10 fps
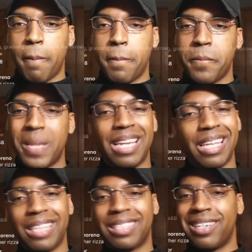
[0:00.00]
meaning
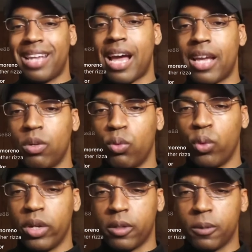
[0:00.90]
it's not real.